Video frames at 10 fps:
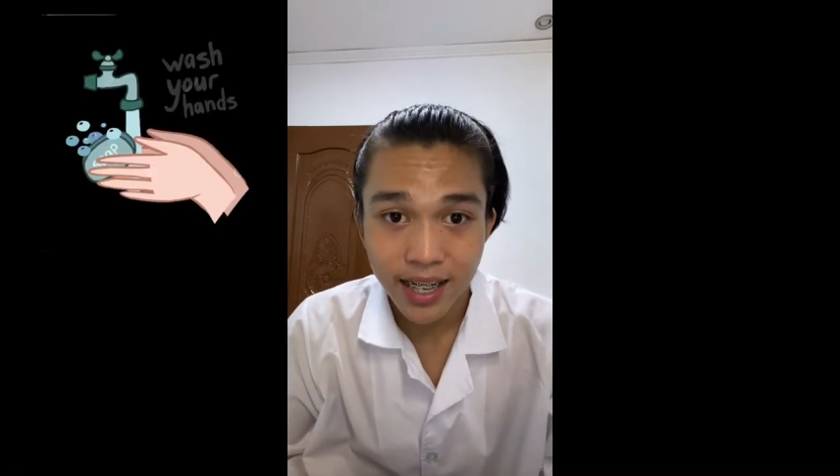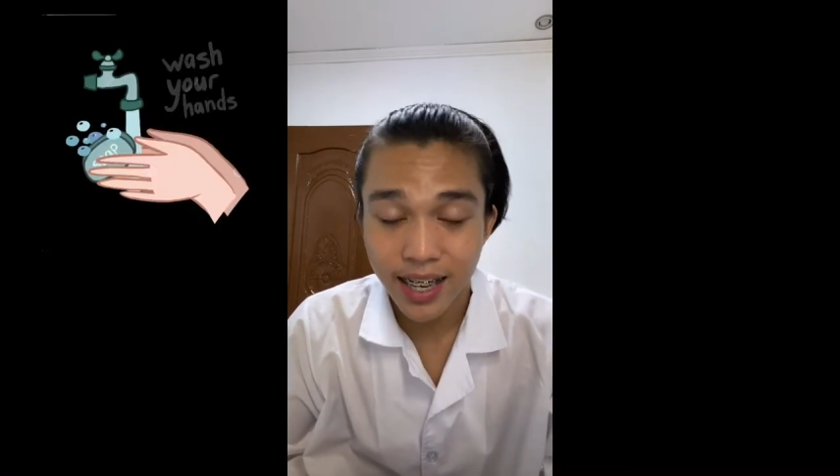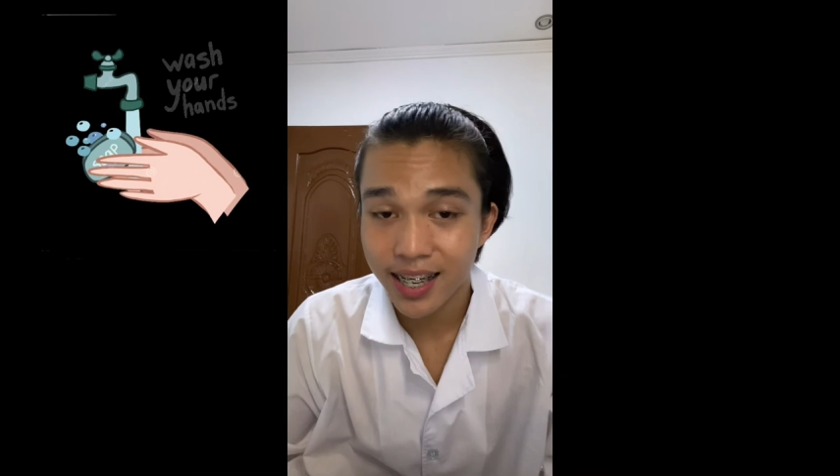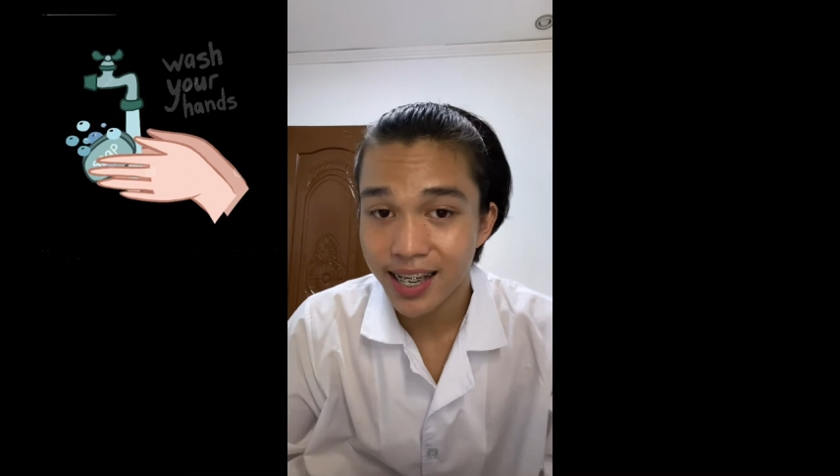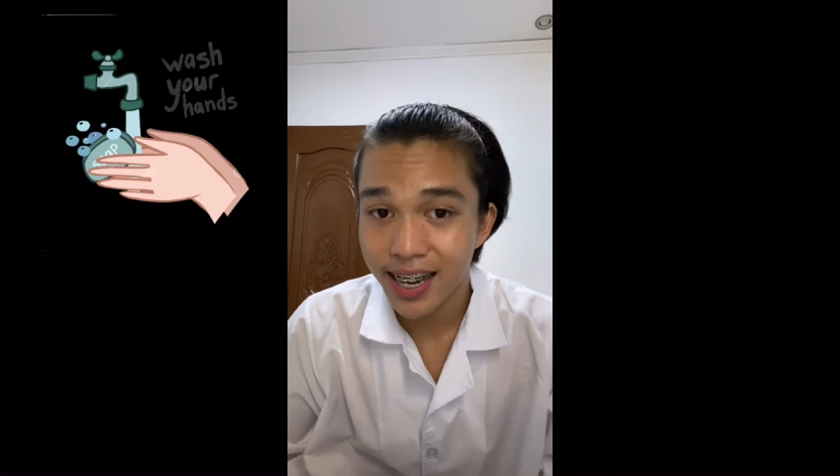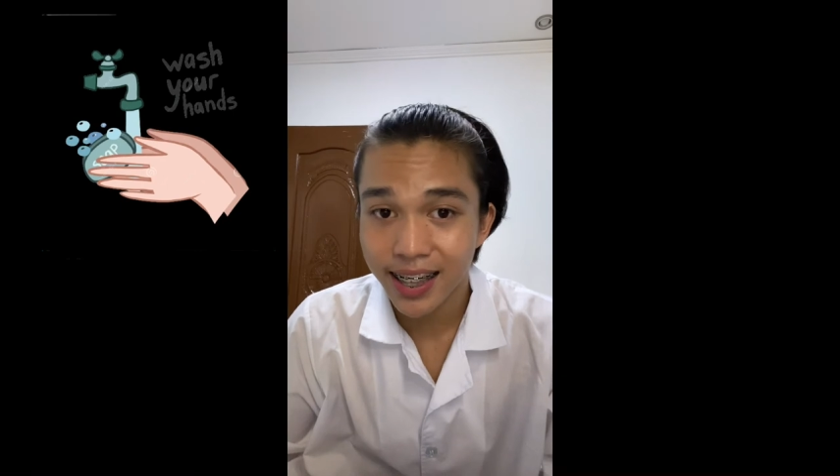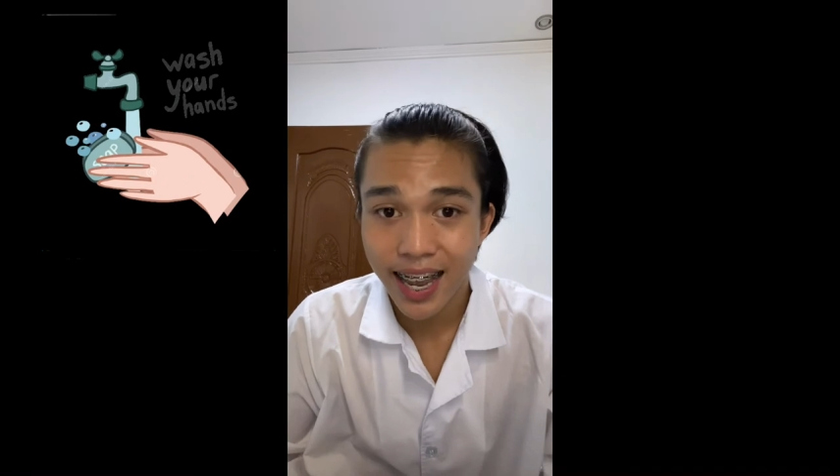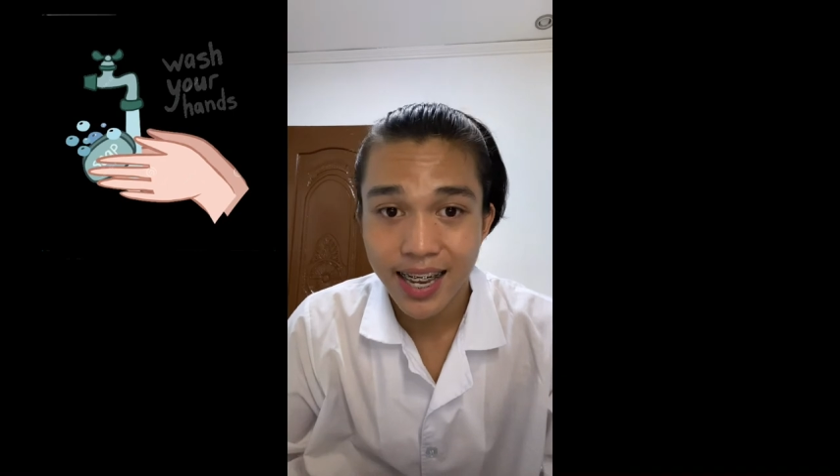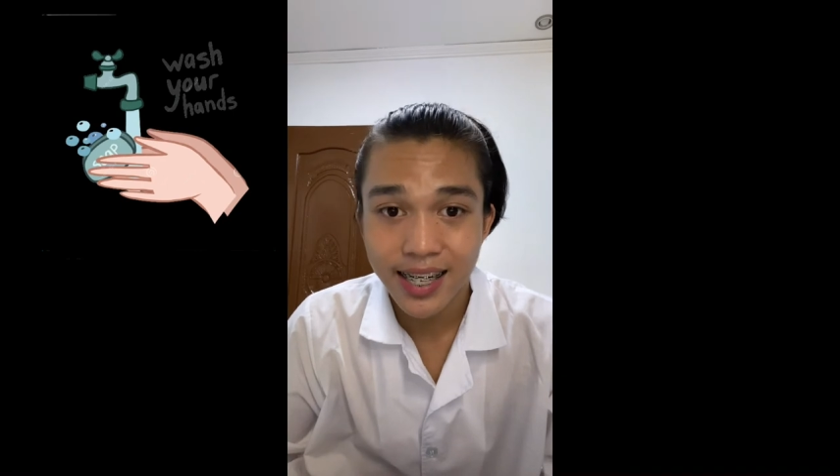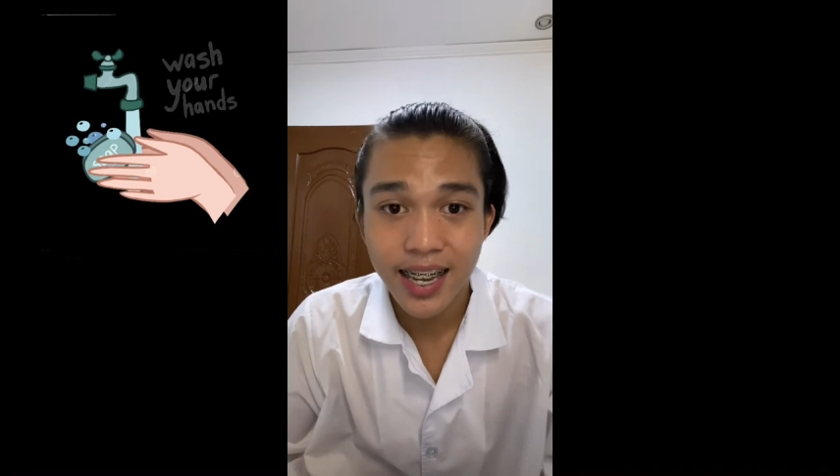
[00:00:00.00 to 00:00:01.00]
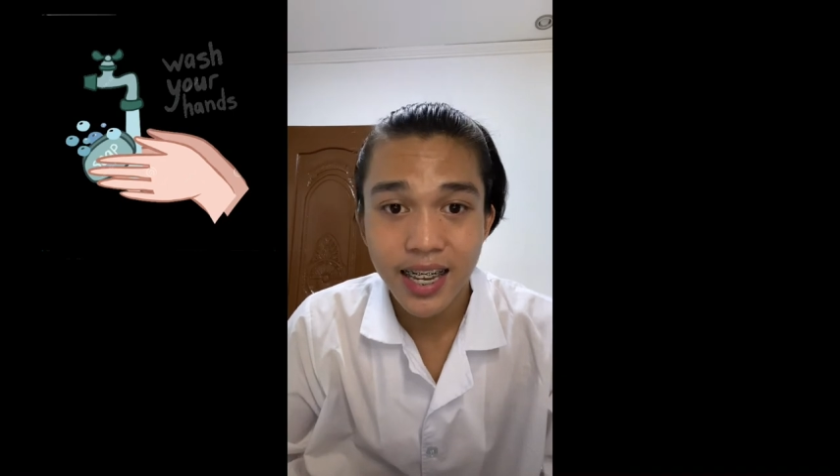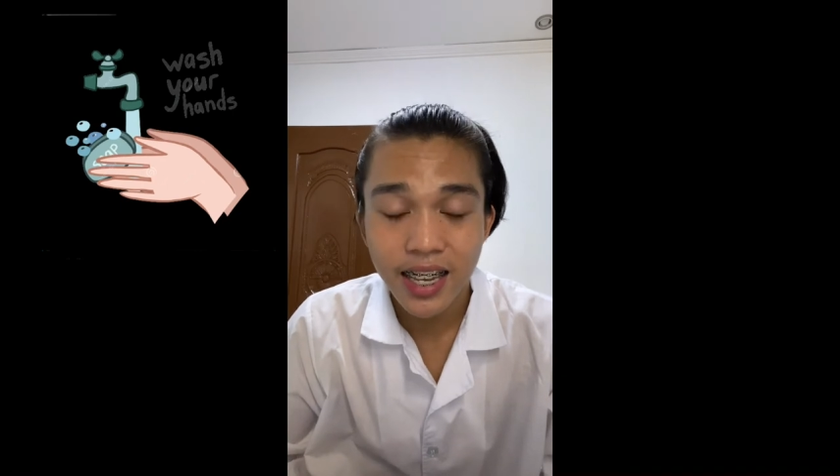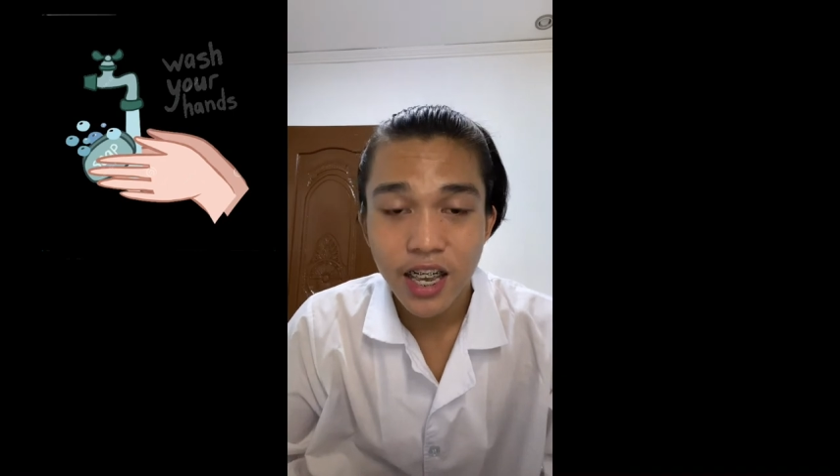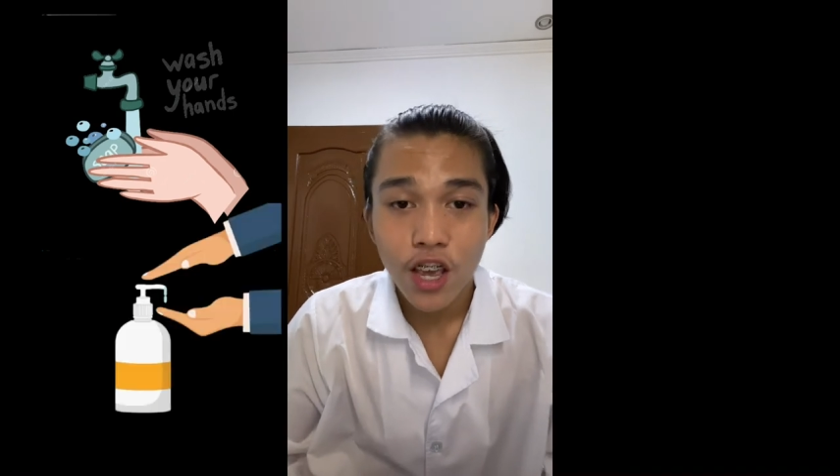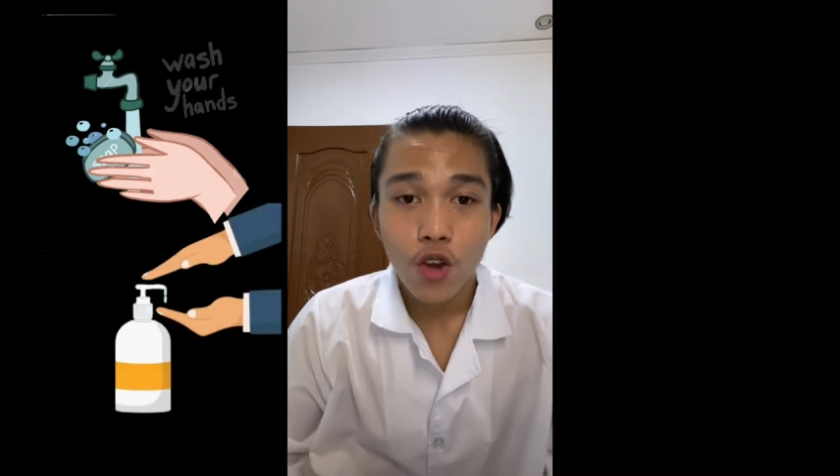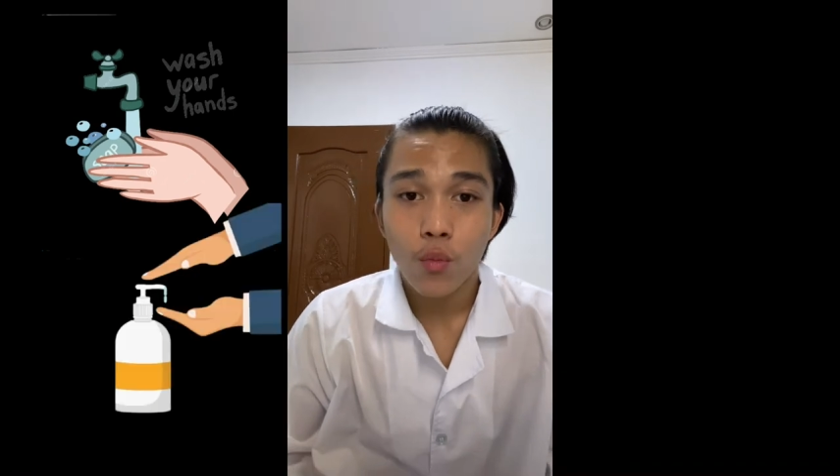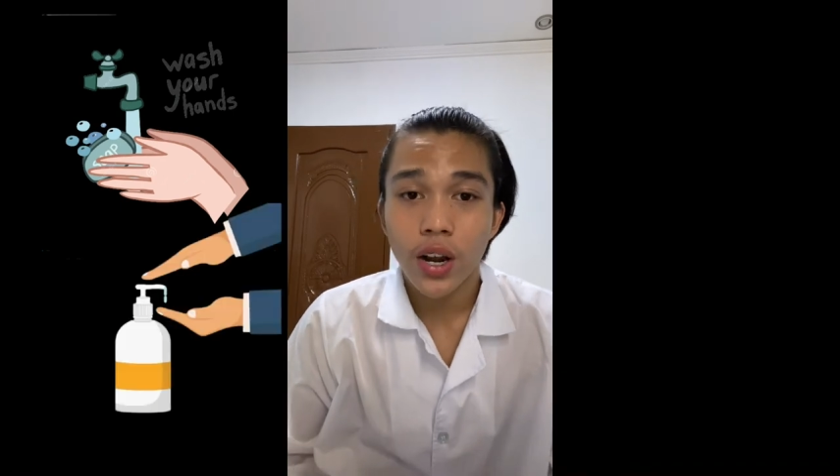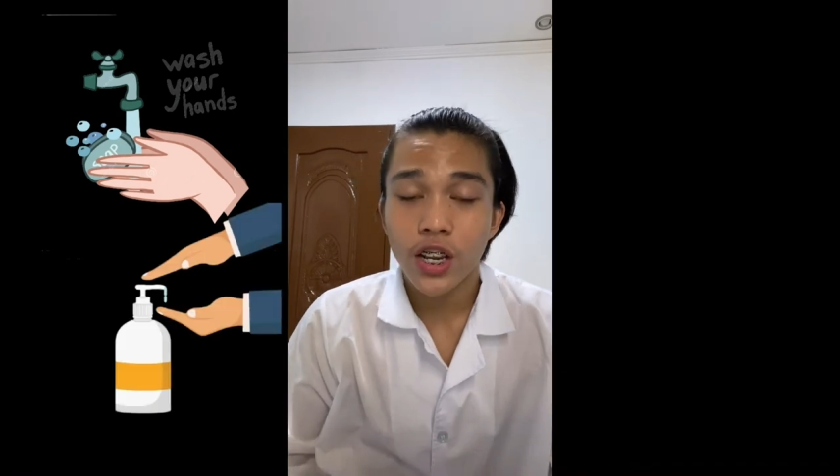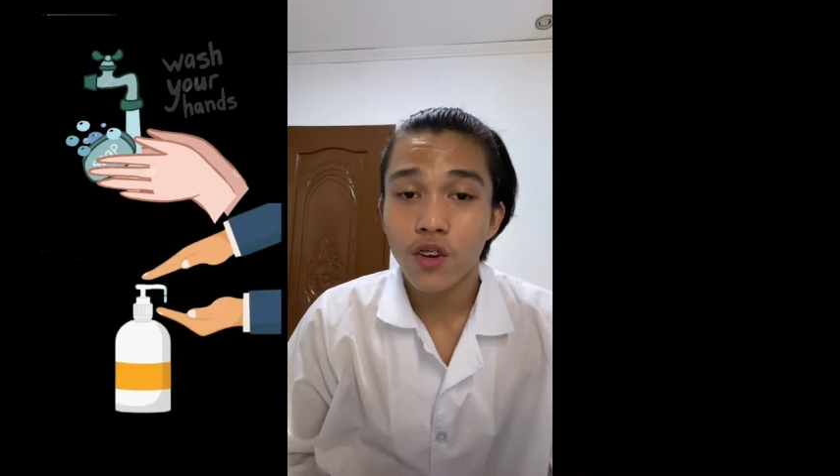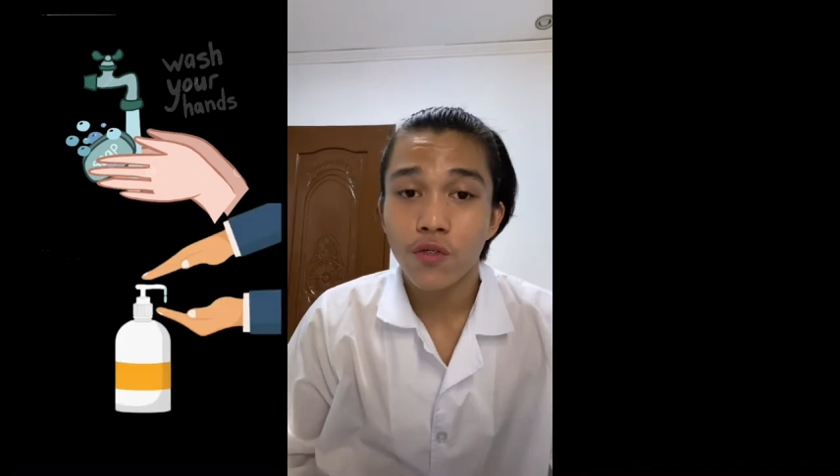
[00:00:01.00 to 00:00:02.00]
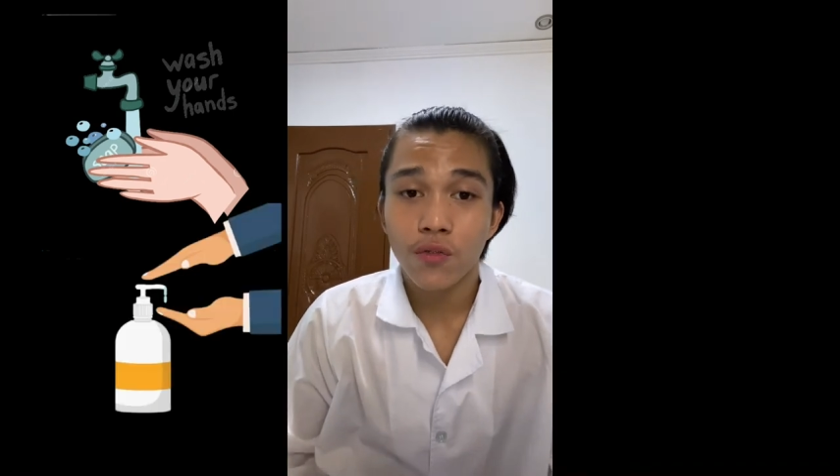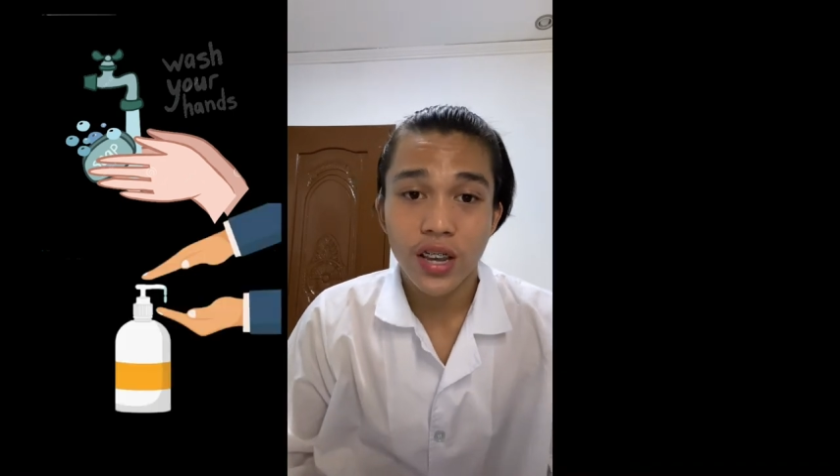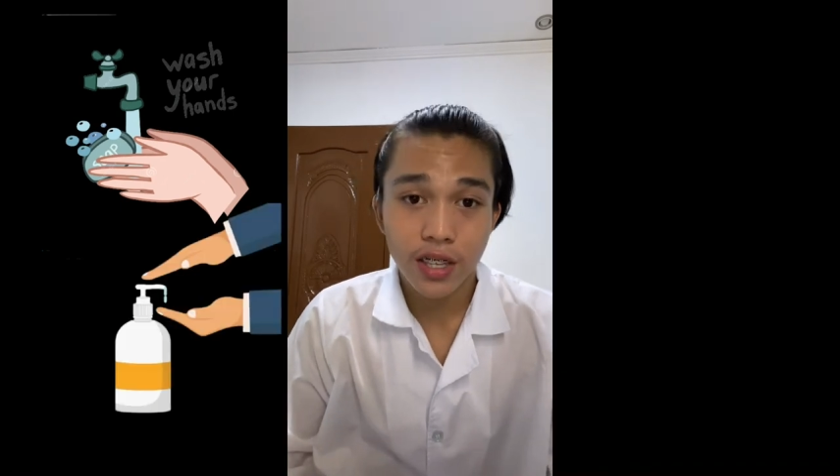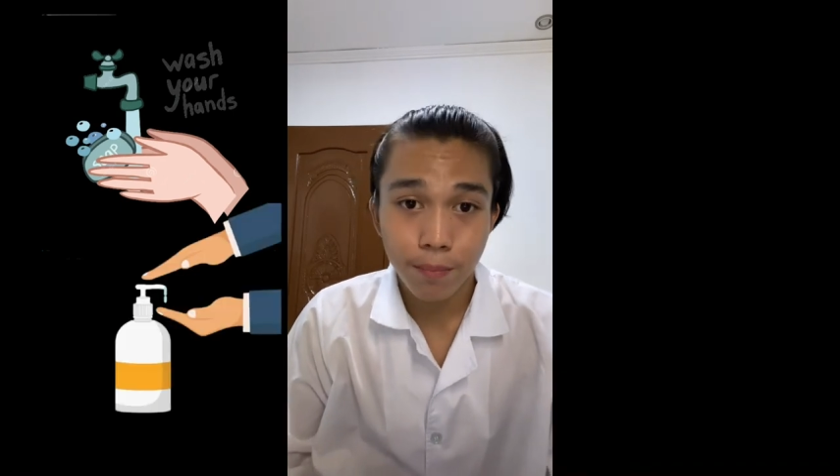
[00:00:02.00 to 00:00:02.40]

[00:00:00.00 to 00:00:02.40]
and sanitizing, wearing a face